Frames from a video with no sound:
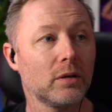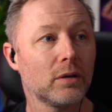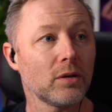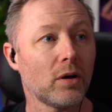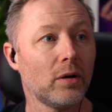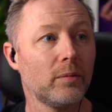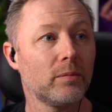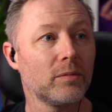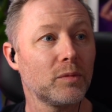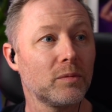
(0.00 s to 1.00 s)

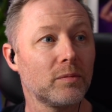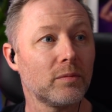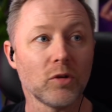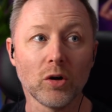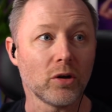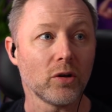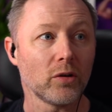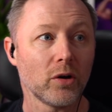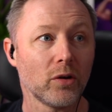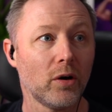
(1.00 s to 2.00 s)

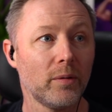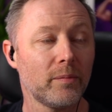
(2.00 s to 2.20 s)
No.